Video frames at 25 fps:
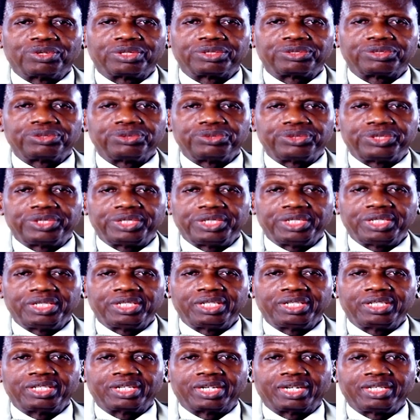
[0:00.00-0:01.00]
what you
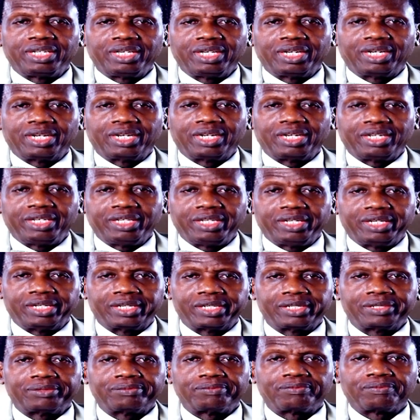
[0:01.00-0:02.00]
see and hear here
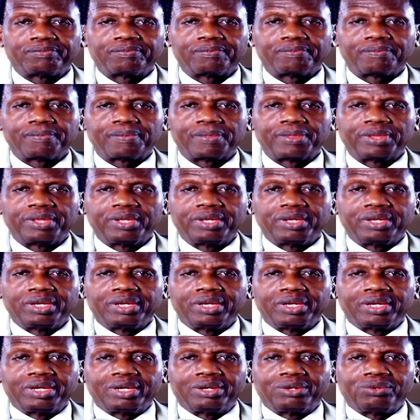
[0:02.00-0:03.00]

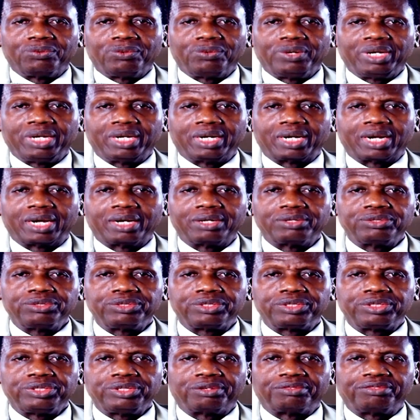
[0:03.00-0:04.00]
will
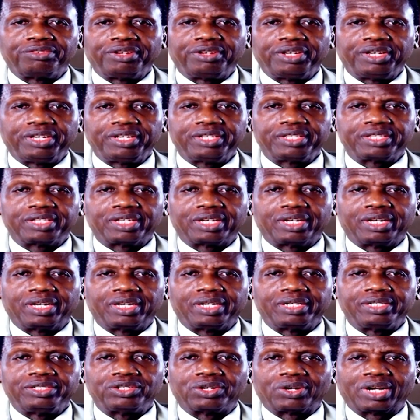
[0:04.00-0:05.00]
arouse your faith
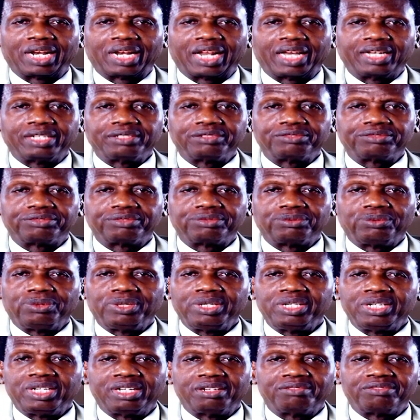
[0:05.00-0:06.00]
and your life
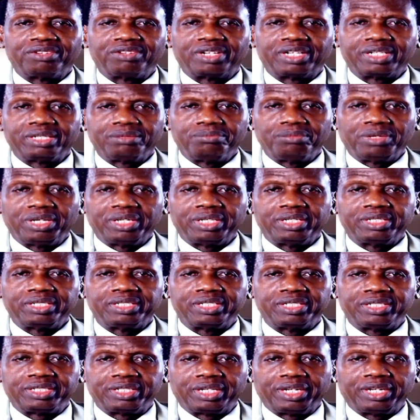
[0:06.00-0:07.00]
will never remain
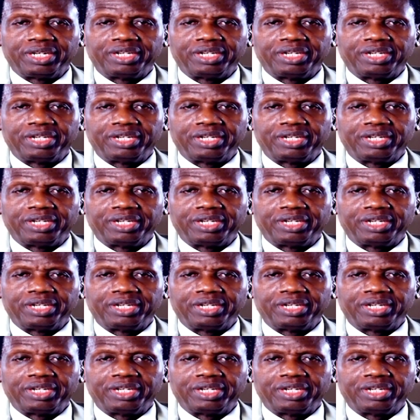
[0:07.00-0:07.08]
the